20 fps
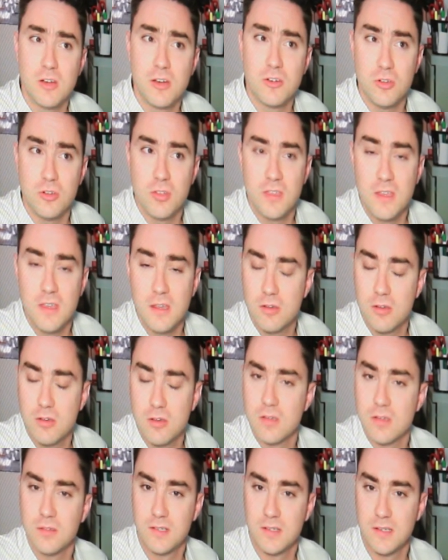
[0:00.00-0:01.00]
Do you think you're
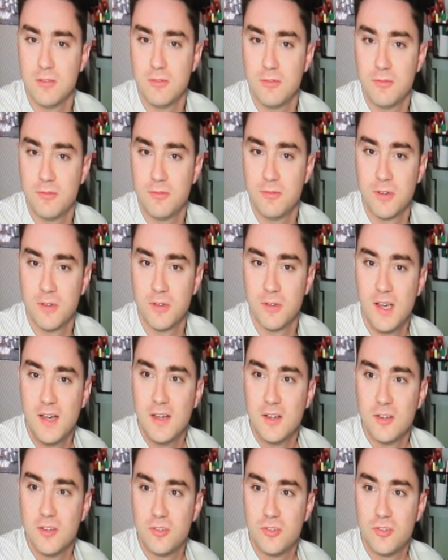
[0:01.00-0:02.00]
guilty of
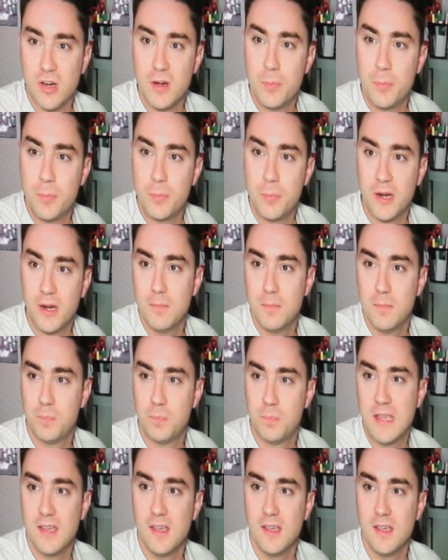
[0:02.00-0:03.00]
cherry
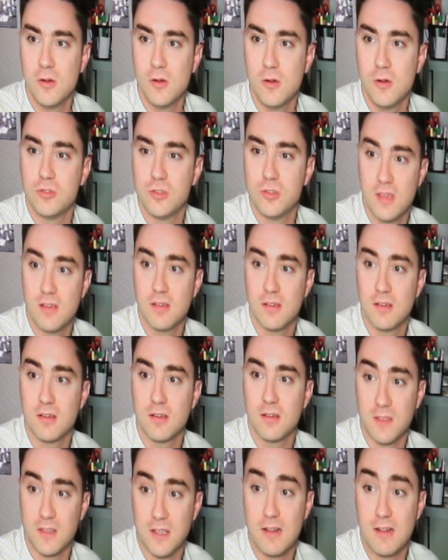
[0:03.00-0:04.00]
picking, or do you think
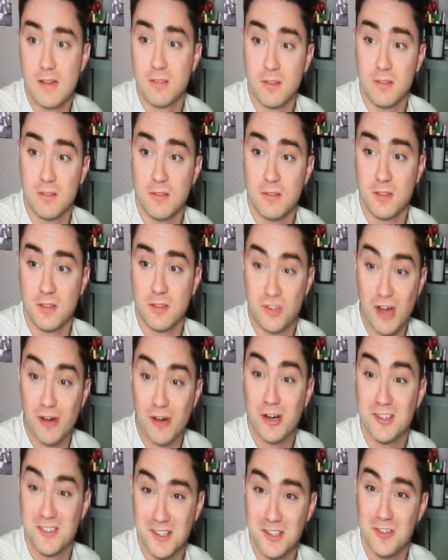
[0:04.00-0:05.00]
that the
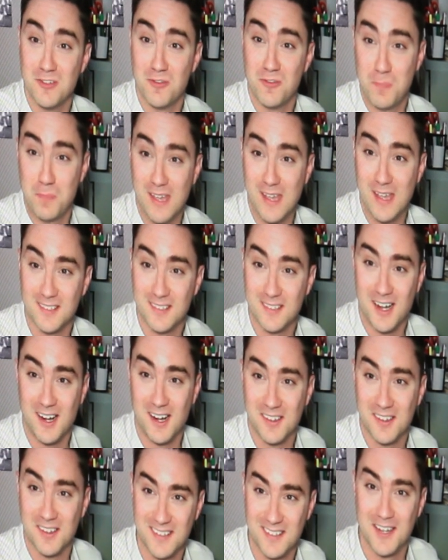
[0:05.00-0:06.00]
cherries that you've picked
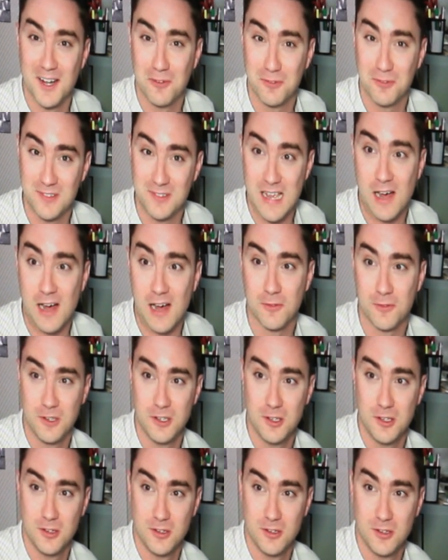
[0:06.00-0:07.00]
cast enough doubt for
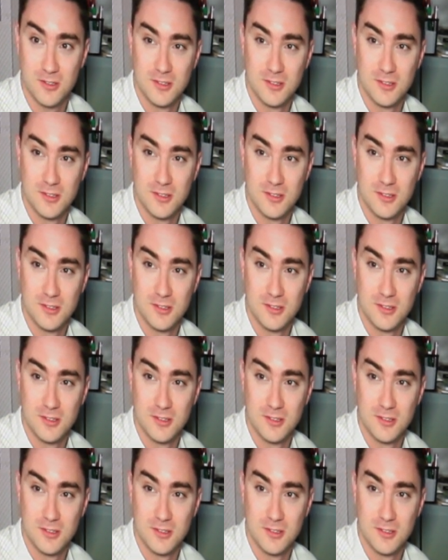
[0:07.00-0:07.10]
you?